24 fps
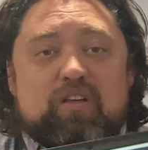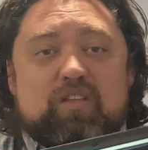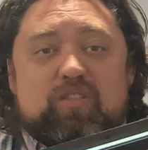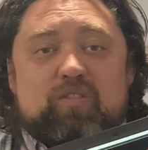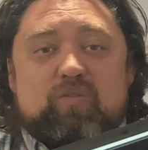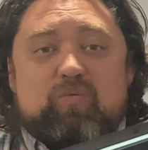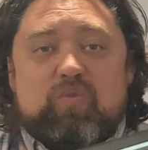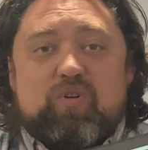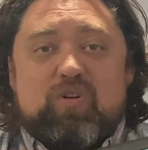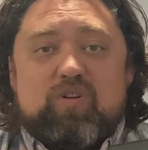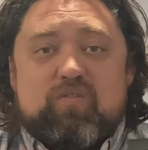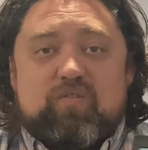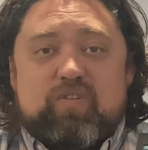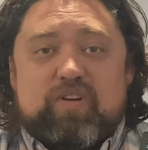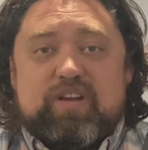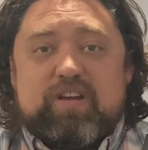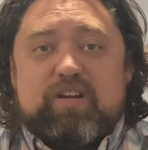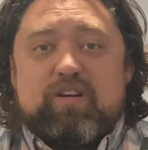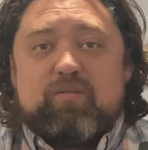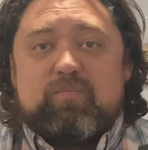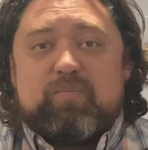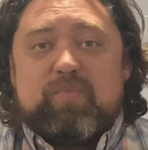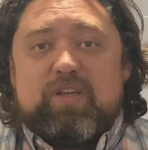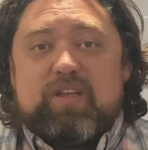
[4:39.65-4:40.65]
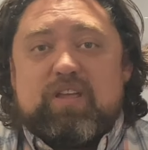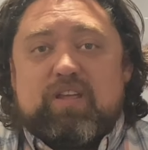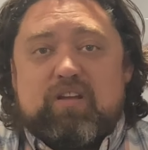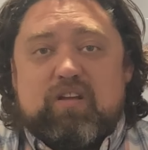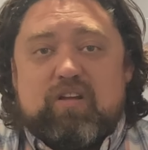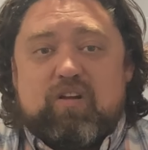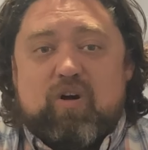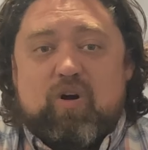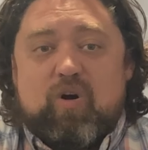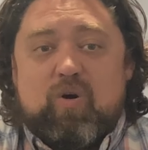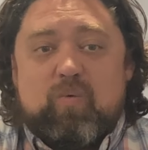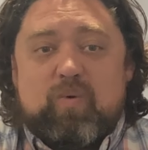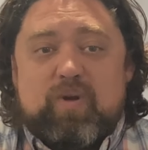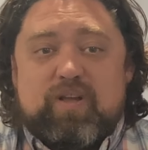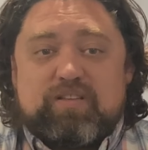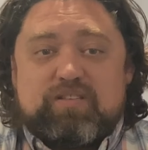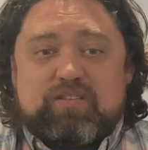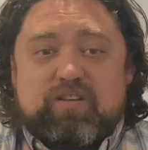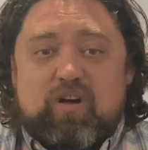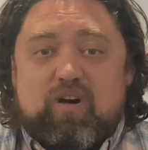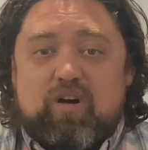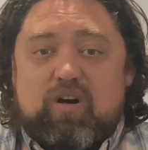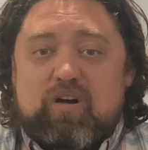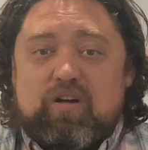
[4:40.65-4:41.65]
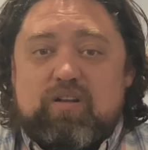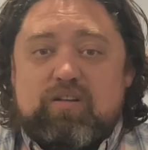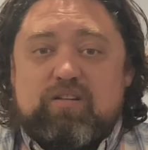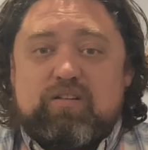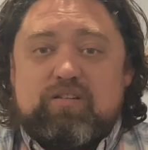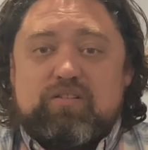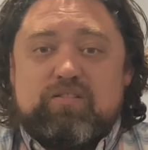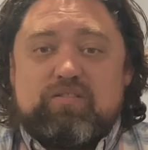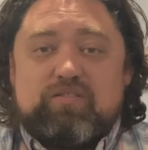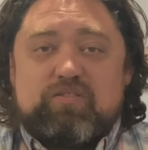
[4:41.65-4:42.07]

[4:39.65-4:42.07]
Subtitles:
The one over here being always on,